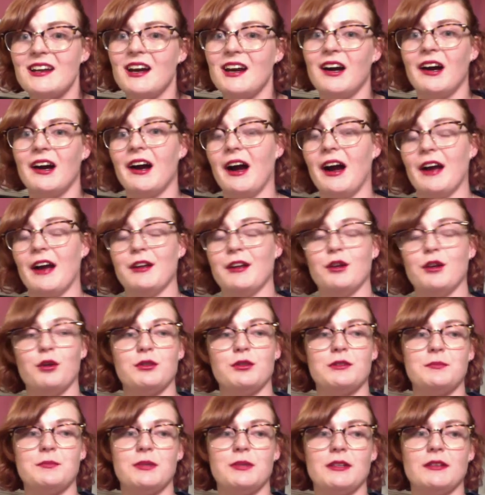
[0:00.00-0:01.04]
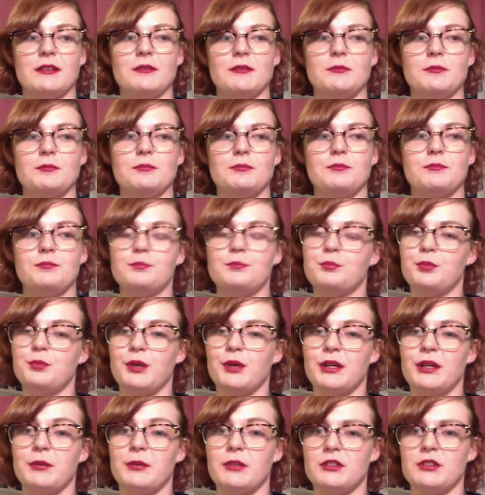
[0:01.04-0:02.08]
I know it's been
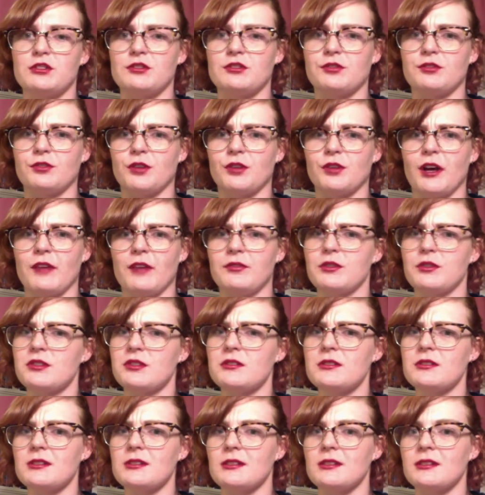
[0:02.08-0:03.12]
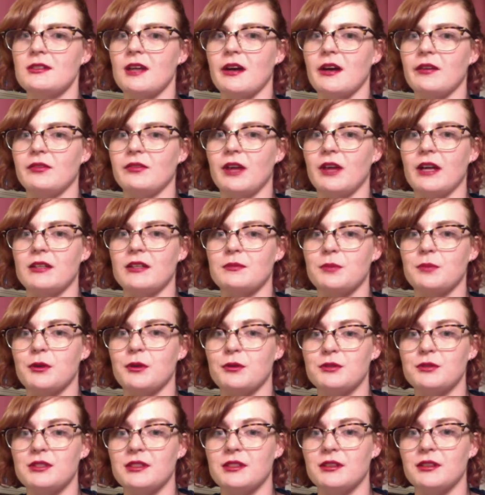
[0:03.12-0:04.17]
pretty much forever since I have last
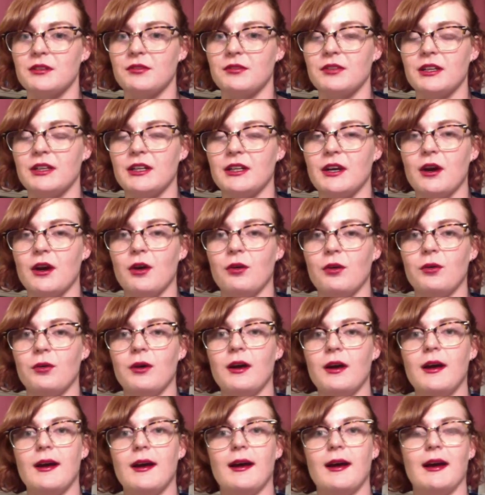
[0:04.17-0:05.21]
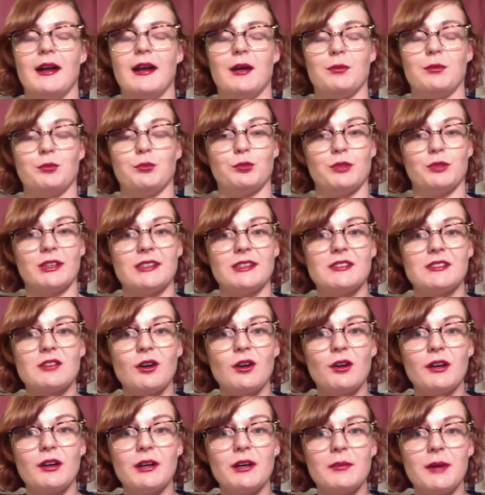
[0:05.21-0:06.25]
posted a video, and I'm really
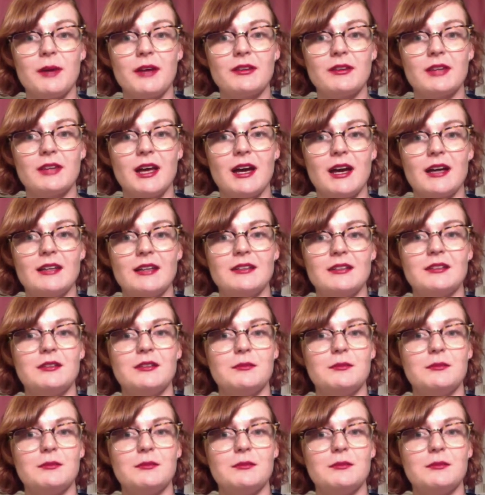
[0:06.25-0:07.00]
sorry about that.